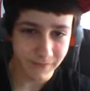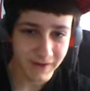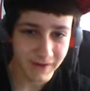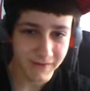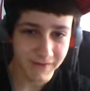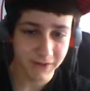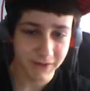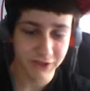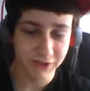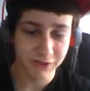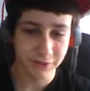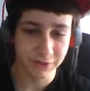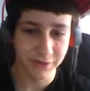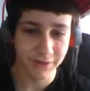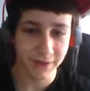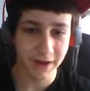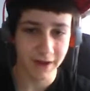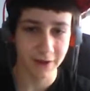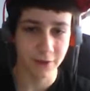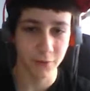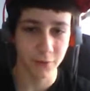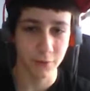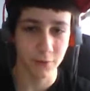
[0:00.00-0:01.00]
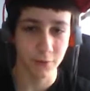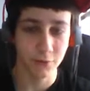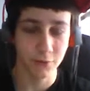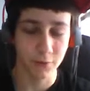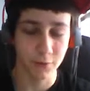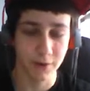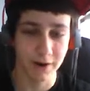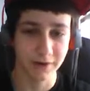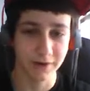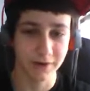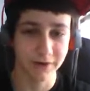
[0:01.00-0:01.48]
They should have had Oak
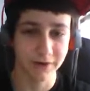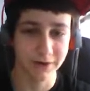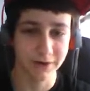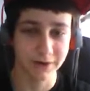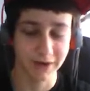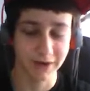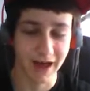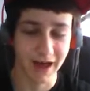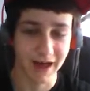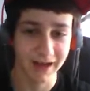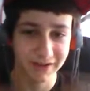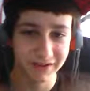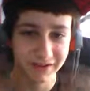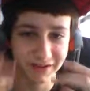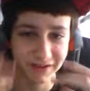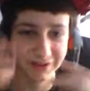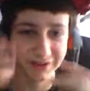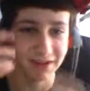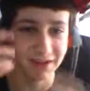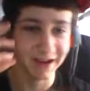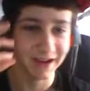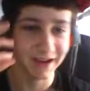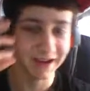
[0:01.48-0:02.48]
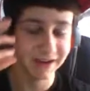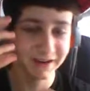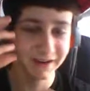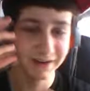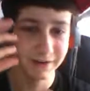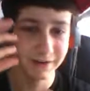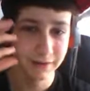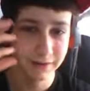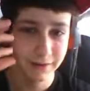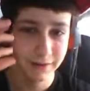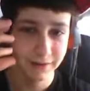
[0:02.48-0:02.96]
wearing glasses, like
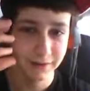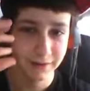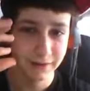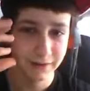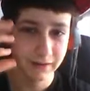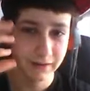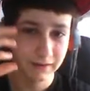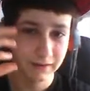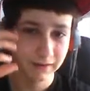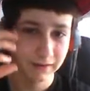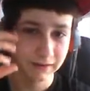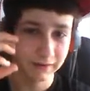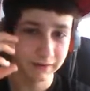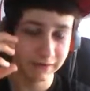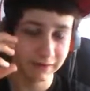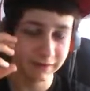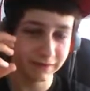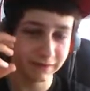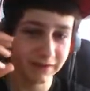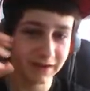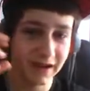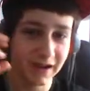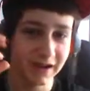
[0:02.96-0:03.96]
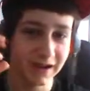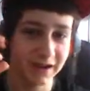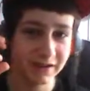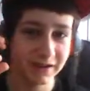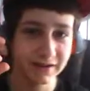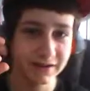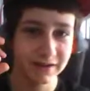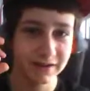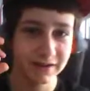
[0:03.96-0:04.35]
these kind of